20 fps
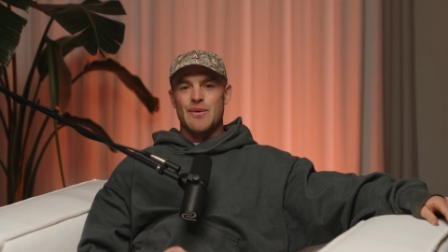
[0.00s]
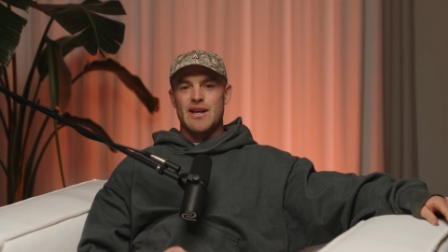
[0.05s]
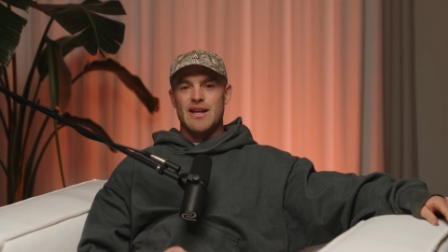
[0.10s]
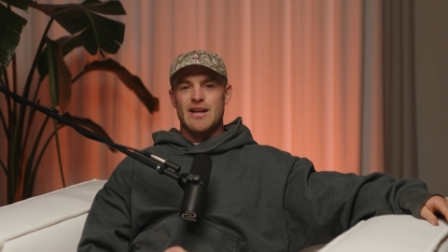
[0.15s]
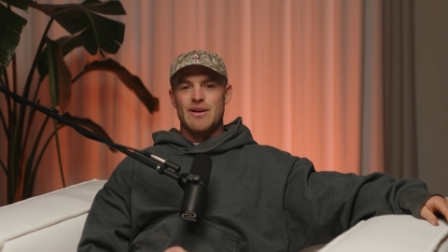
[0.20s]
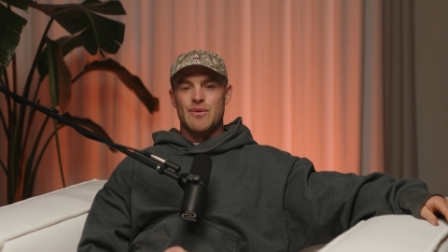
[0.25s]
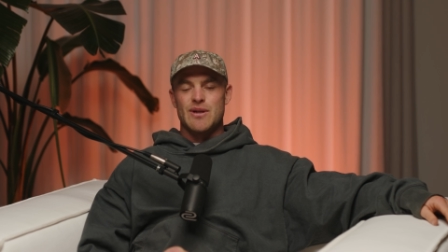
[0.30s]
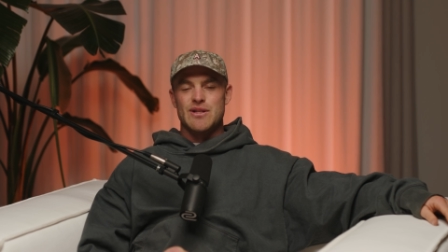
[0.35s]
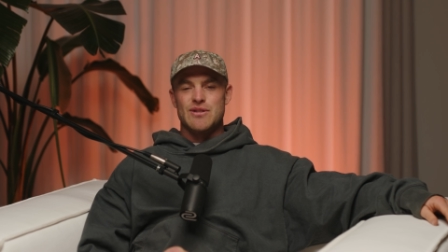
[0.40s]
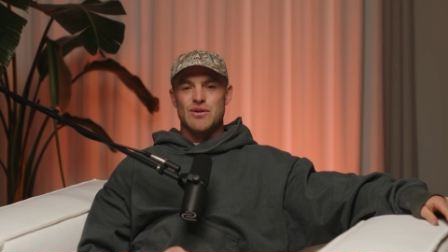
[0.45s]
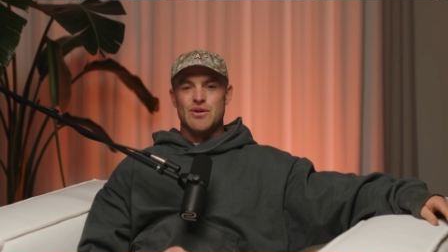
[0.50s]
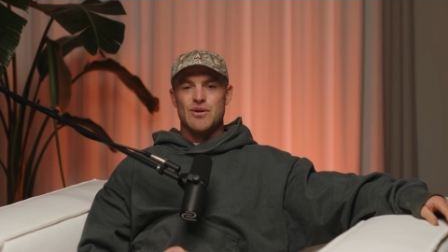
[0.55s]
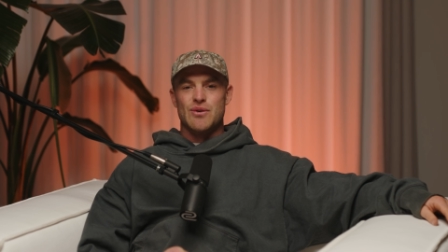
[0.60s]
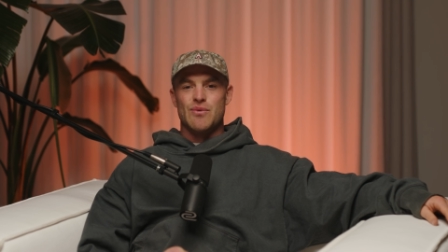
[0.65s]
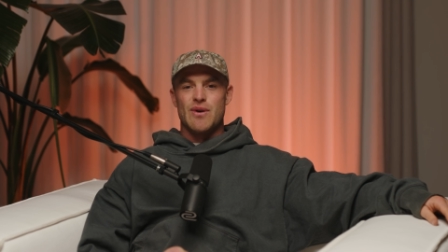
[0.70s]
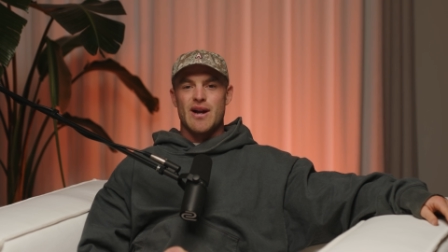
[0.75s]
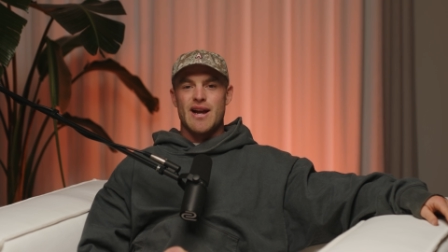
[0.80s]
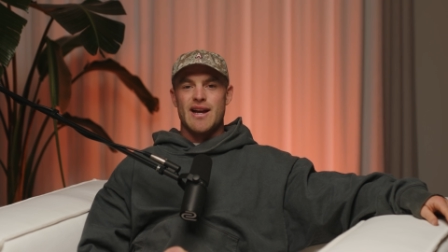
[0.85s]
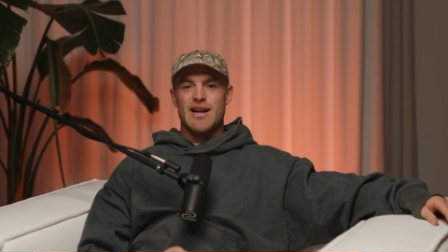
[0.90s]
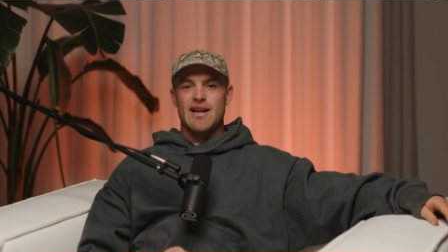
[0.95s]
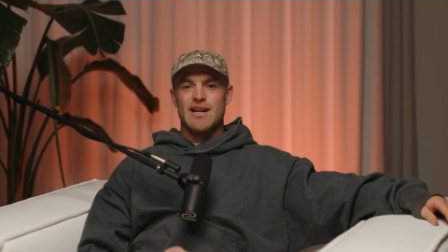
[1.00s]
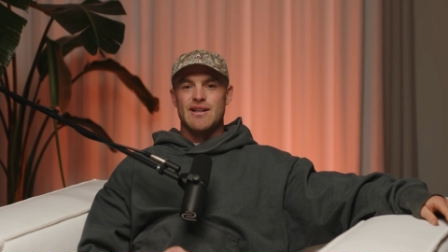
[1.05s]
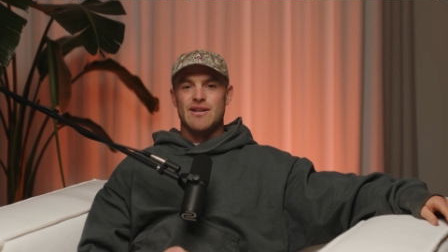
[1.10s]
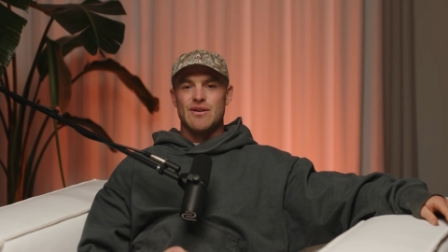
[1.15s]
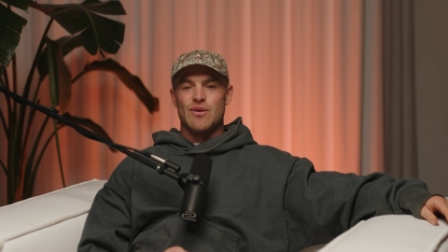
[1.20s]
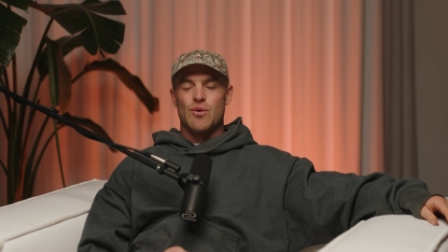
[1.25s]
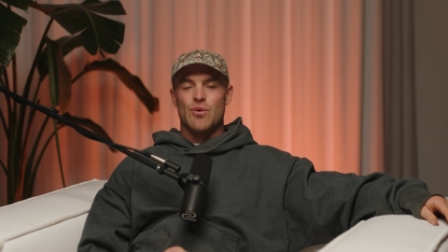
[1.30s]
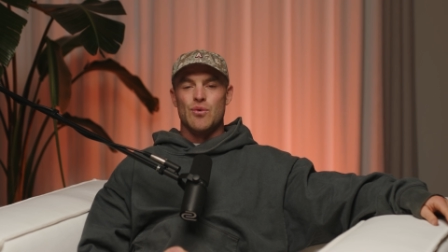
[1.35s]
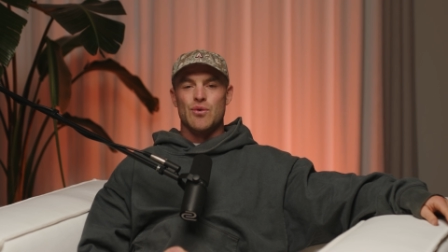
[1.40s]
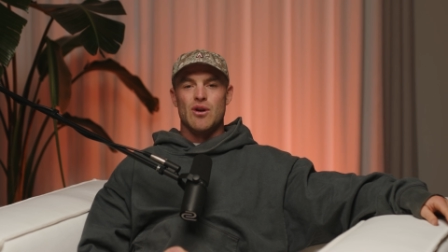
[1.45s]
We do
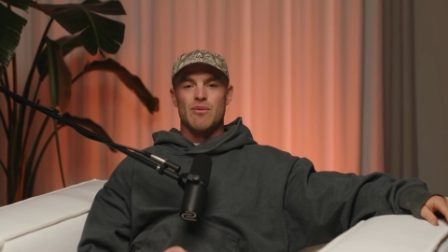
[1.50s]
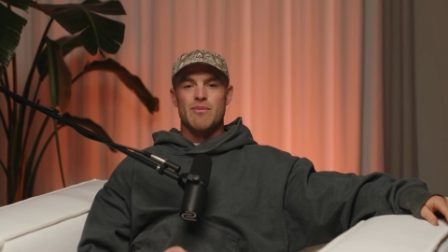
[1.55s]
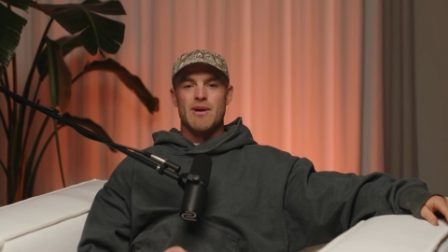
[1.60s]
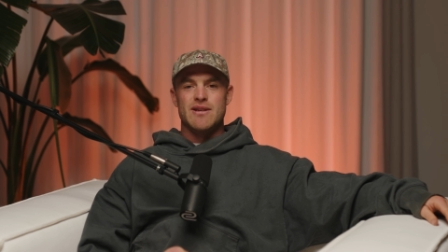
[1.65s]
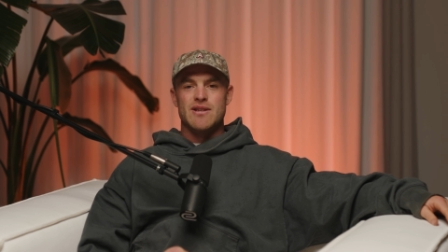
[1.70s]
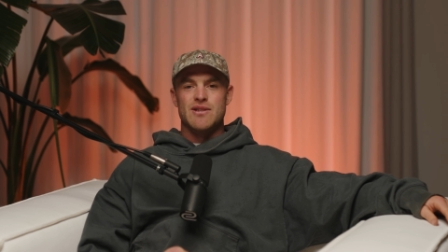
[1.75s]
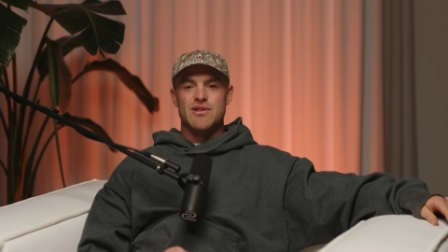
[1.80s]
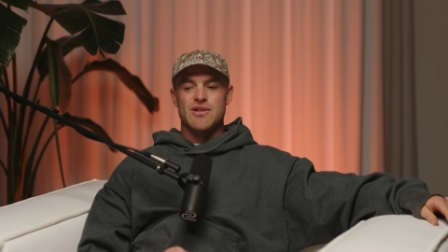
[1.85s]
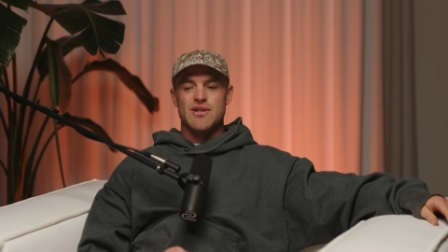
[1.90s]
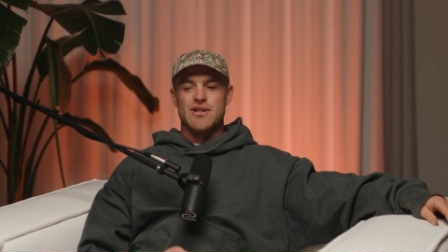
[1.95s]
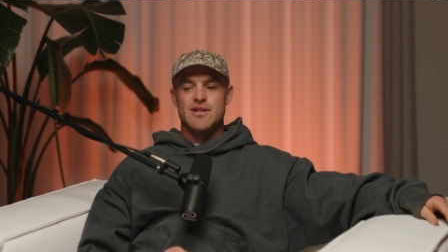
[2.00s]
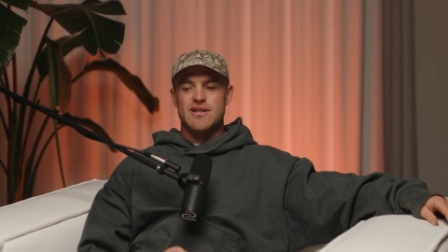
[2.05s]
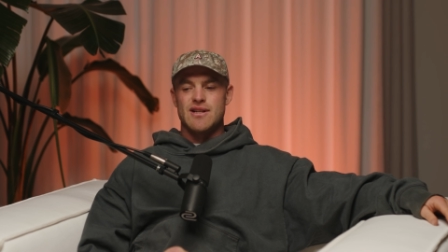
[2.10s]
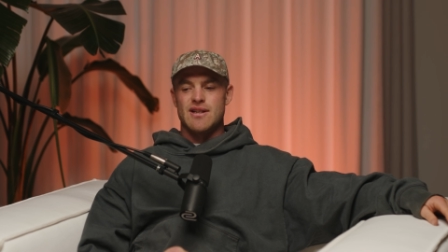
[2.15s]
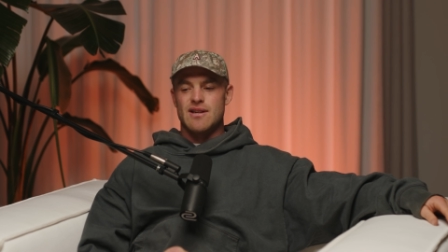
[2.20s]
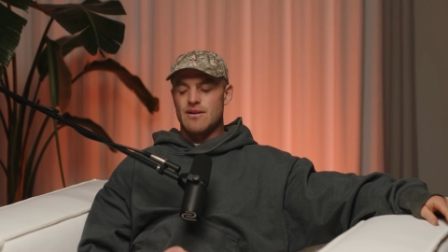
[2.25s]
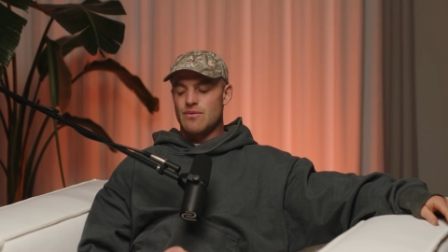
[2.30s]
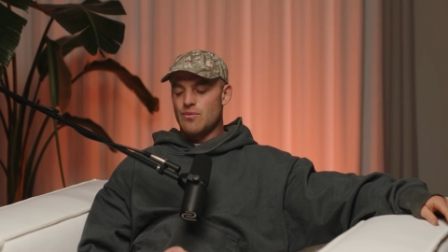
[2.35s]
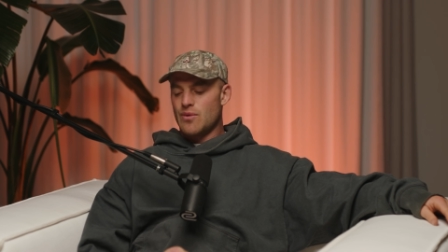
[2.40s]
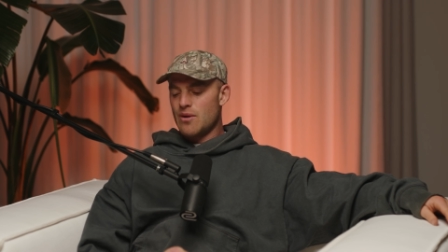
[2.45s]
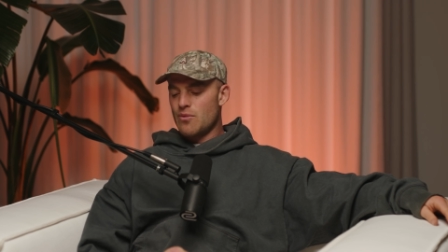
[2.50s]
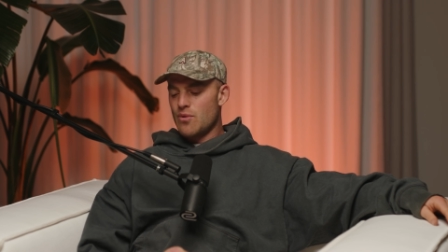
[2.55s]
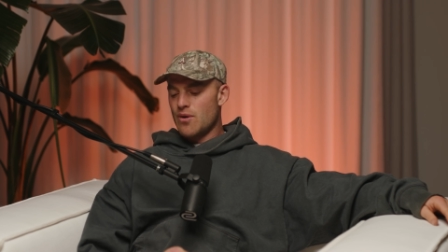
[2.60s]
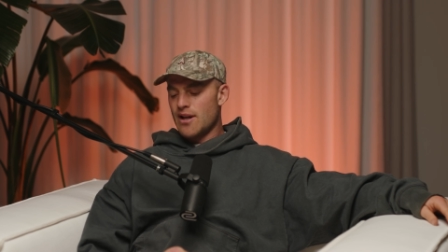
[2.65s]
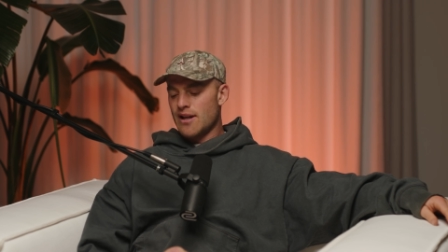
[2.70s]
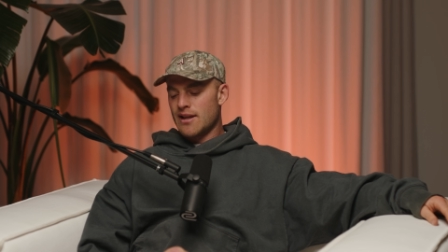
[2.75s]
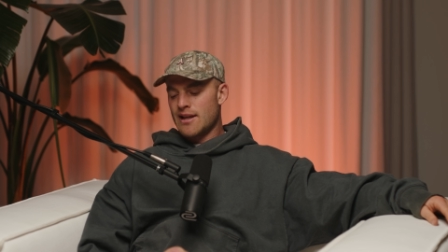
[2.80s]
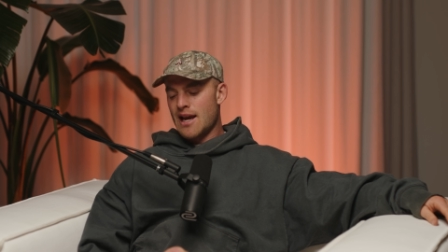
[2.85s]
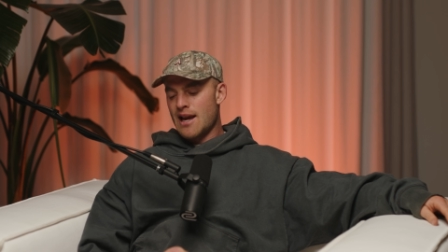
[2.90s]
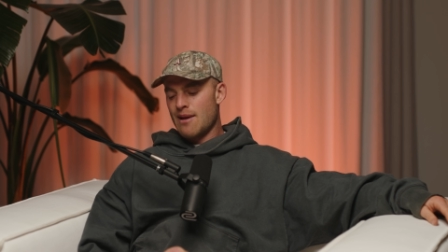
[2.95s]
read all your messages, and we
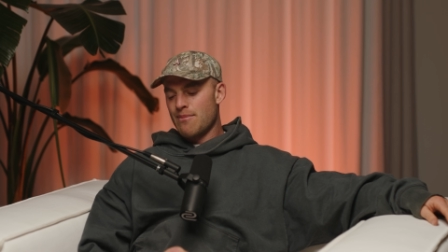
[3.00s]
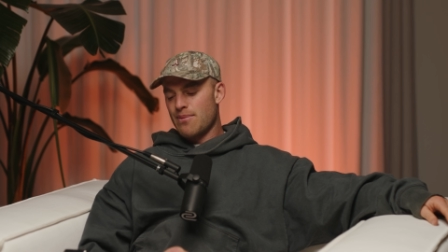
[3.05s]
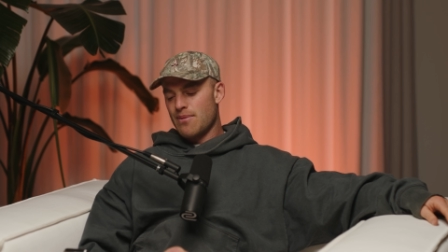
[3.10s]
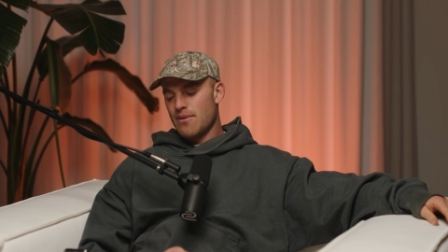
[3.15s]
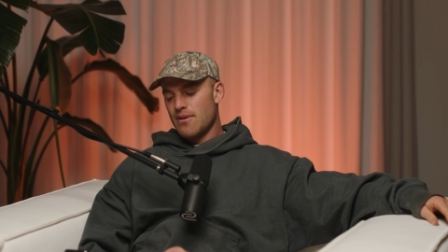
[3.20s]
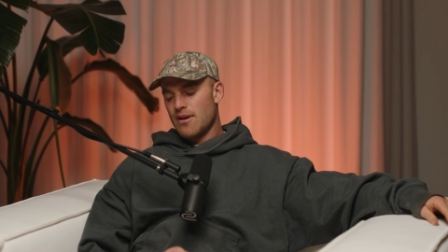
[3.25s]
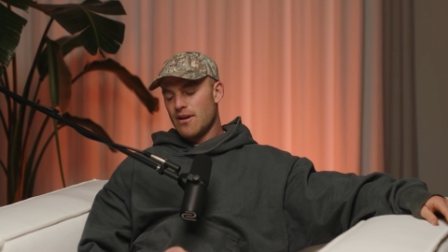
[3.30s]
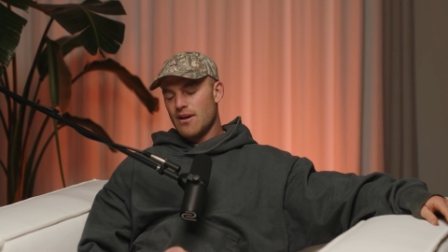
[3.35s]
want to keep